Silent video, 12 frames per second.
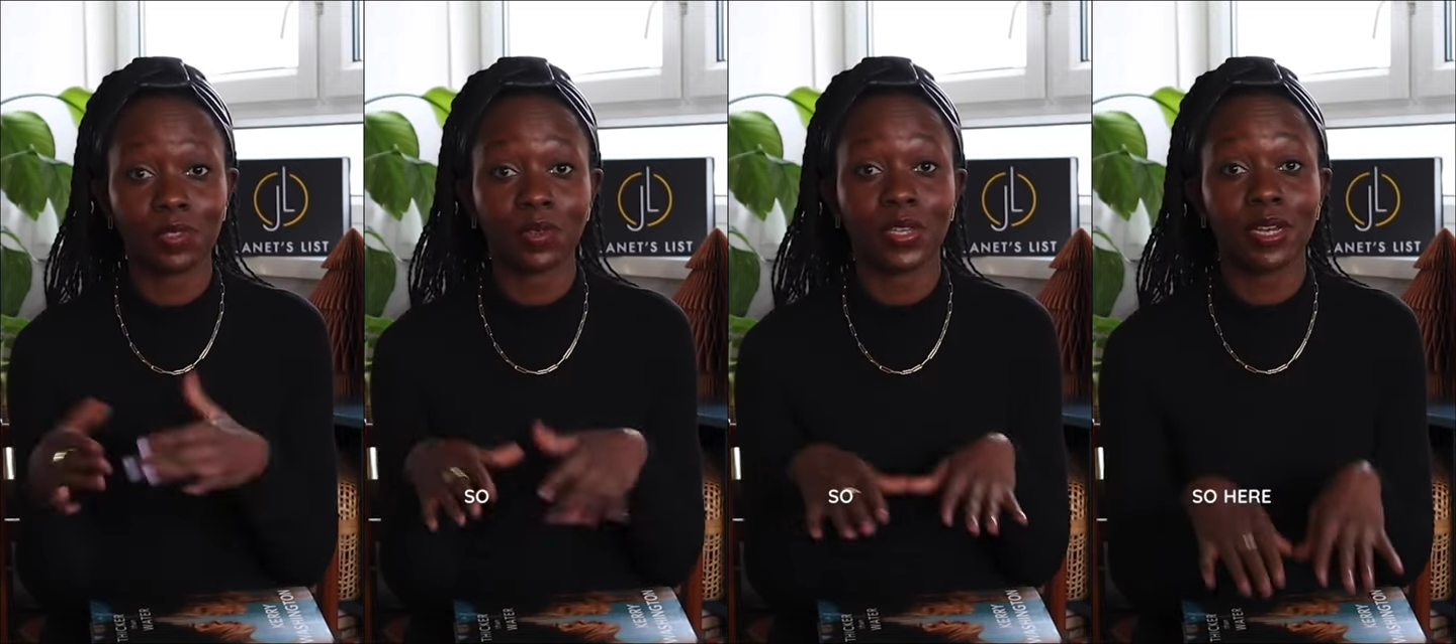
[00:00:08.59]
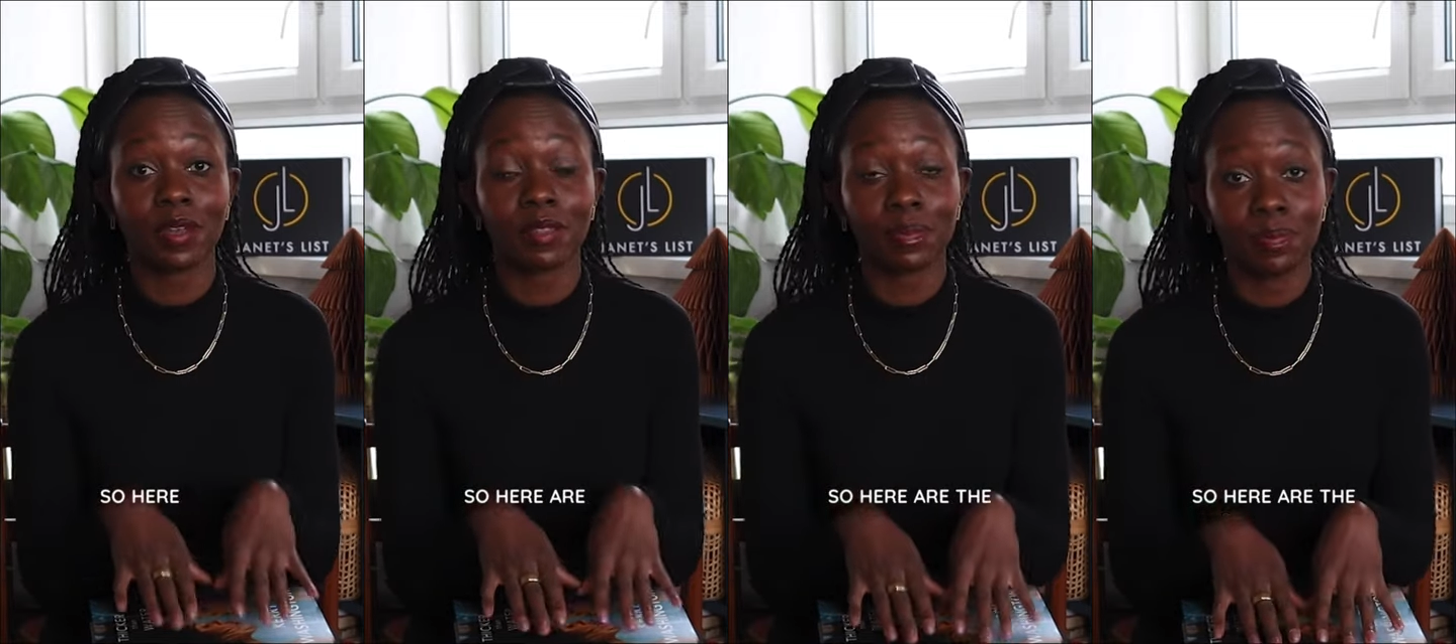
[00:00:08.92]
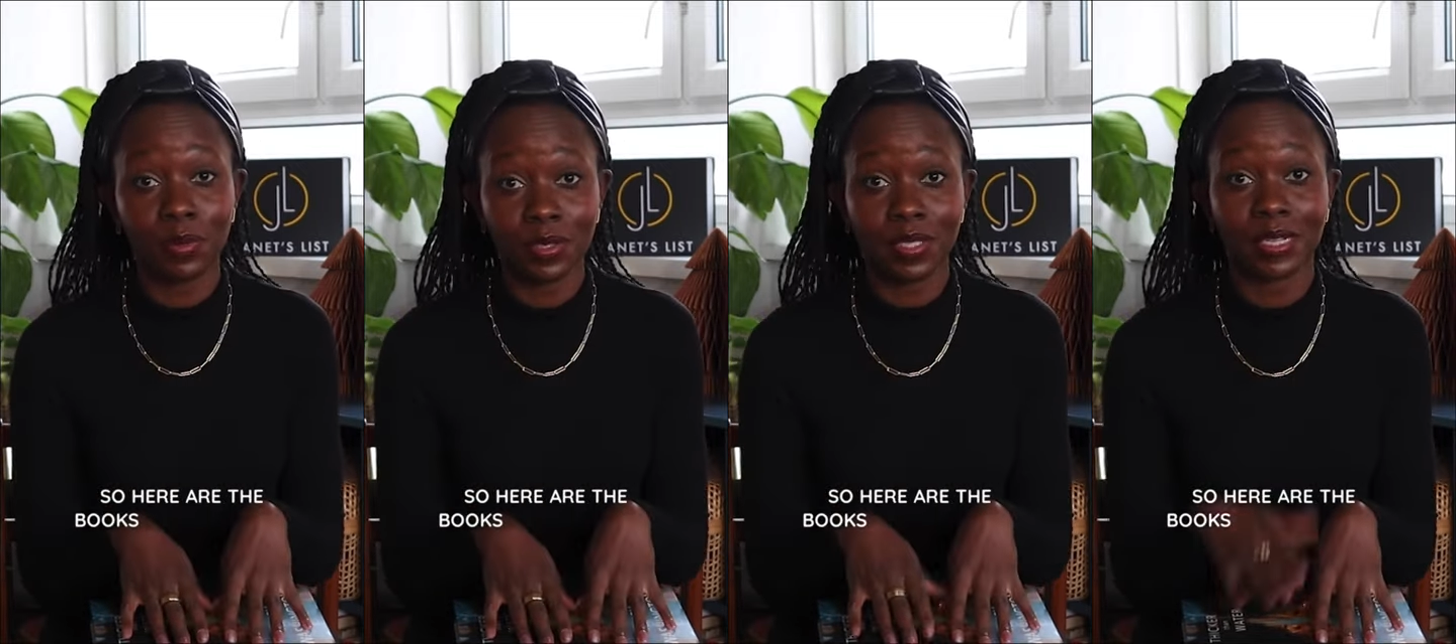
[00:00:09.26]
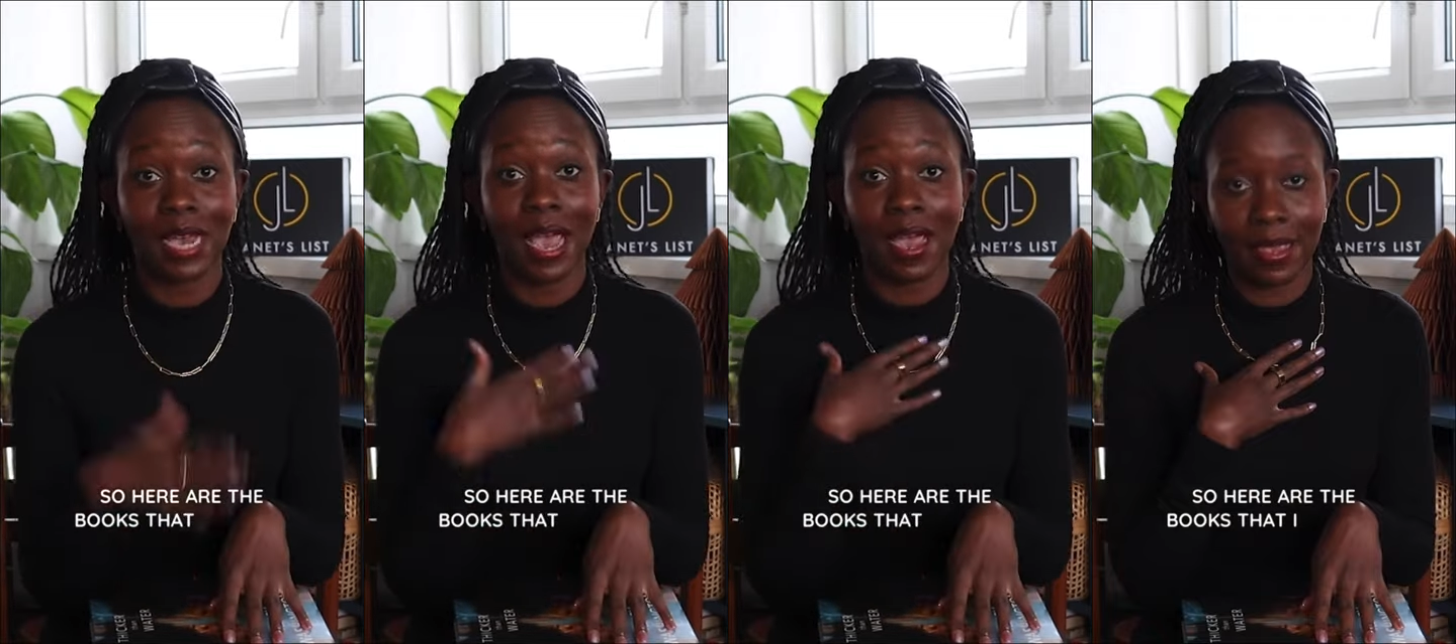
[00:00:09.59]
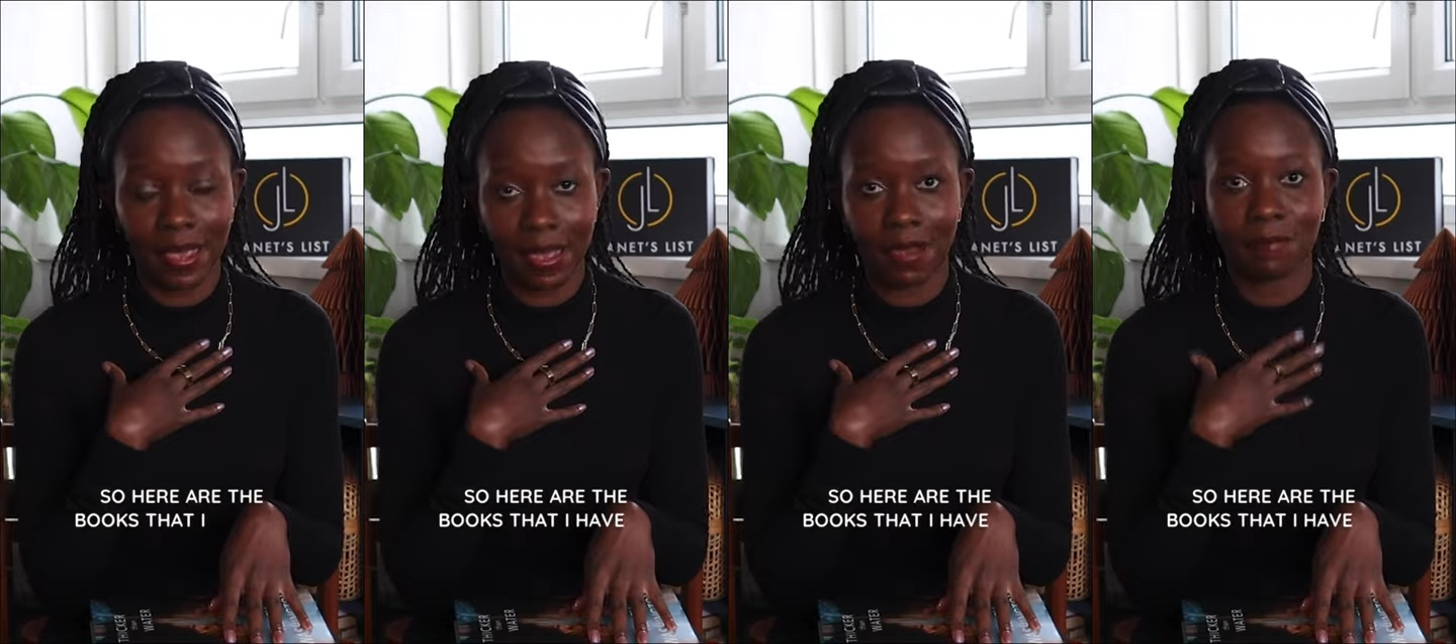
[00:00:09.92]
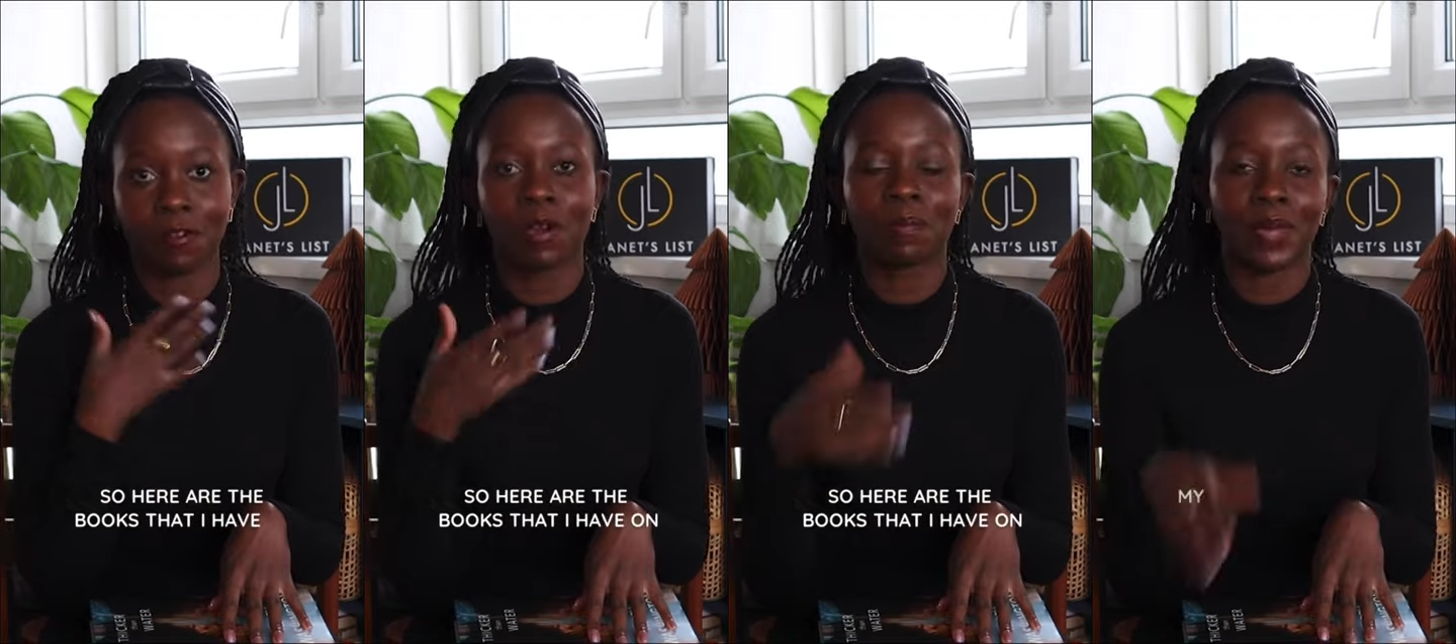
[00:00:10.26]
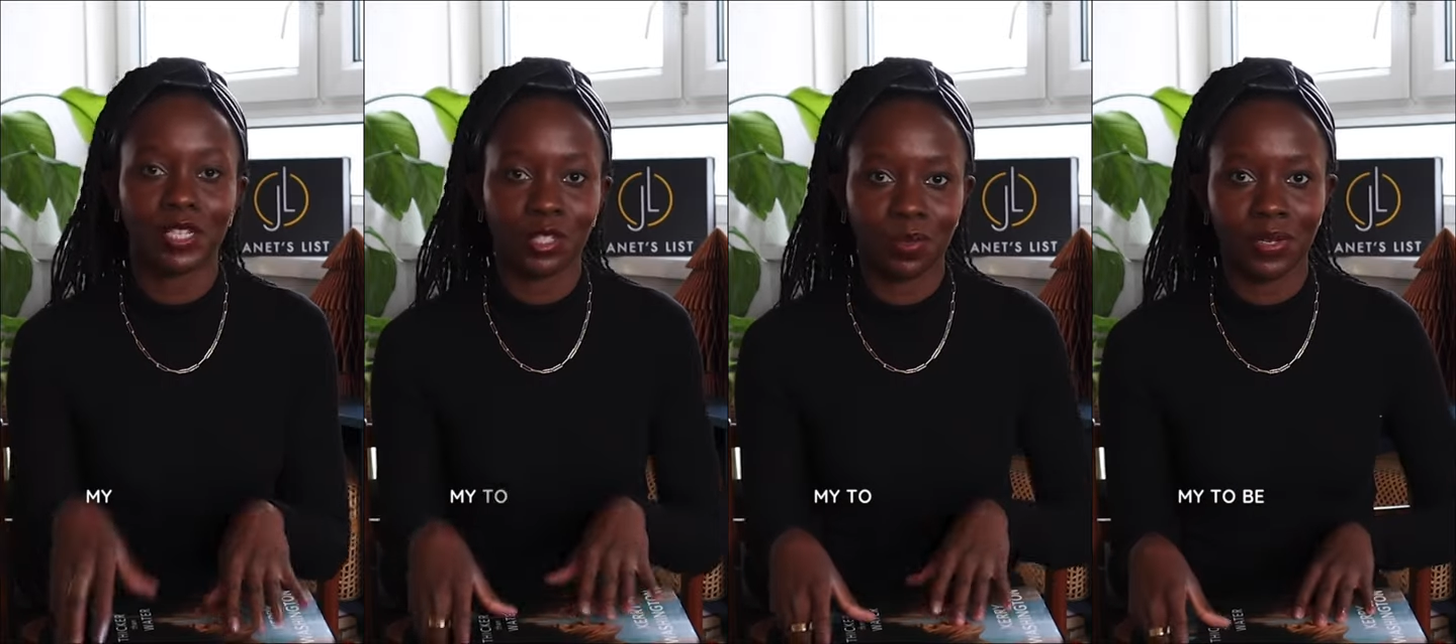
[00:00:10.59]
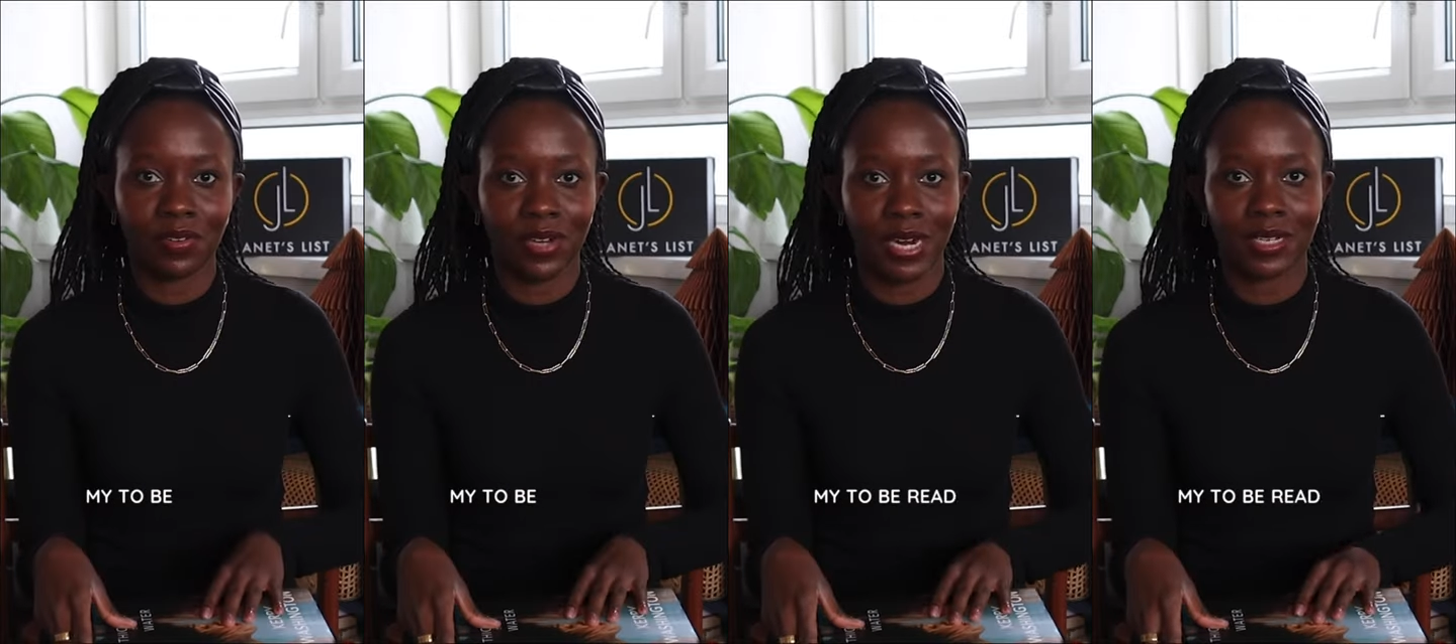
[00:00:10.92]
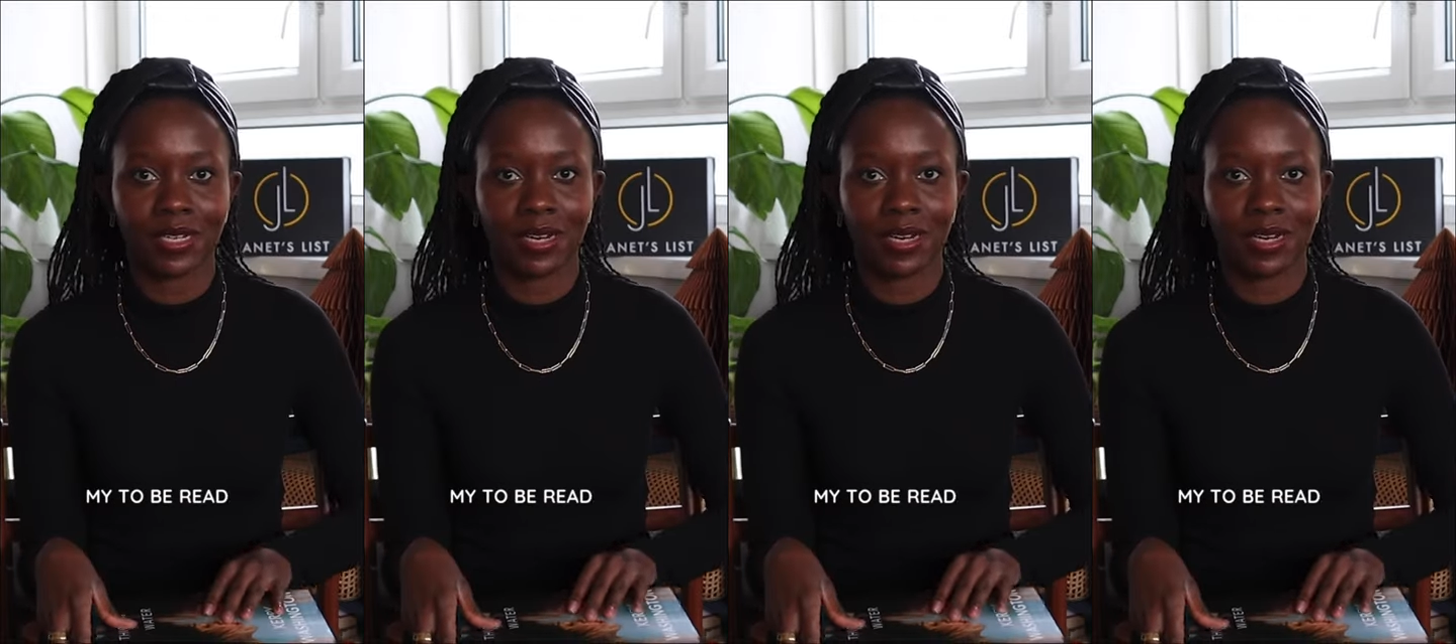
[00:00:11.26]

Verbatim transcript: So here are the books that I have on my to be read